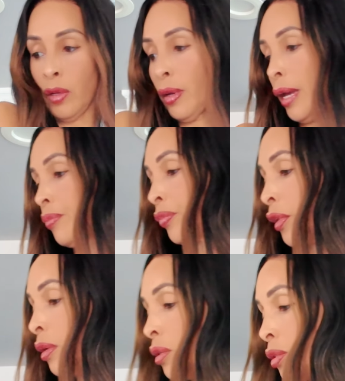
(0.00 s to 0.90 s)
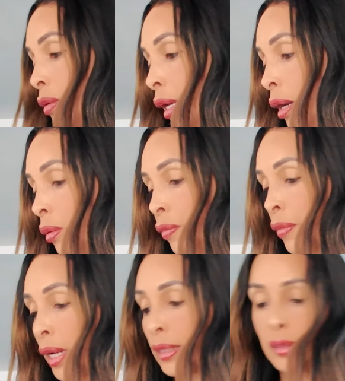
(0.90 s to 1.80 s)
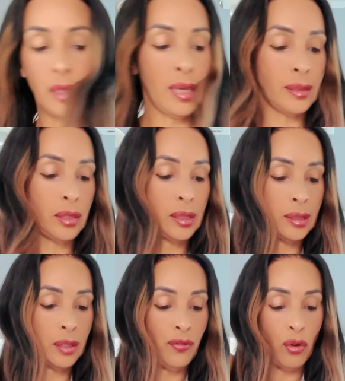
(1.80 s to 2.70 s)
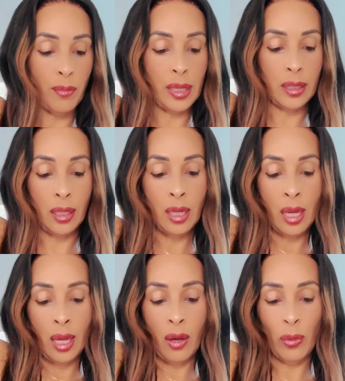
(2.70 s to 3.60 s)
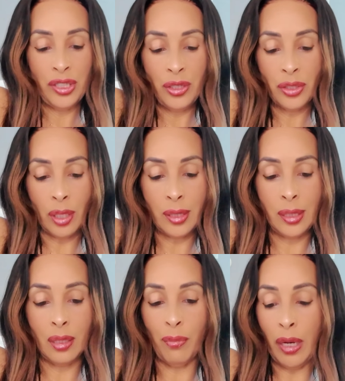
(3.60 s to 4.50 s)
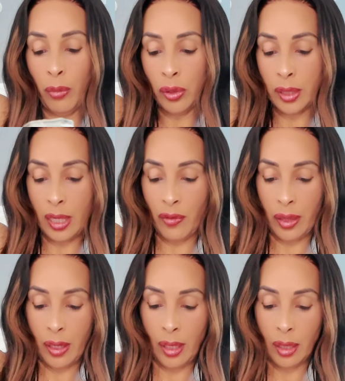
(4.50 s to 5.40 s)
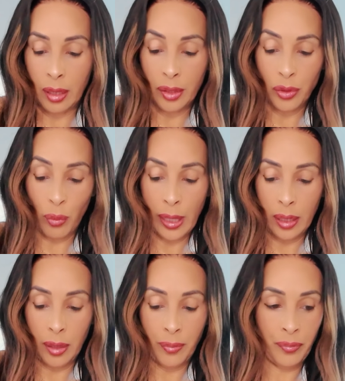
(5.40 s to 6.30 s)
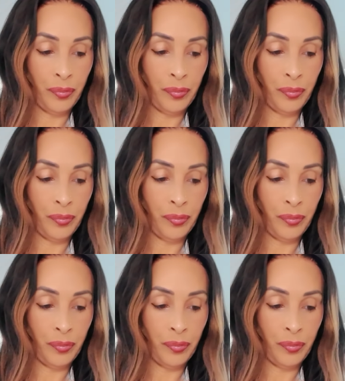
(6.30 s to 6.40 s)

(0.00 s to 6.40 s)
Okay, so now I just need that to sit for a minute. And once you start to see the bubbles and everything, then it's ready.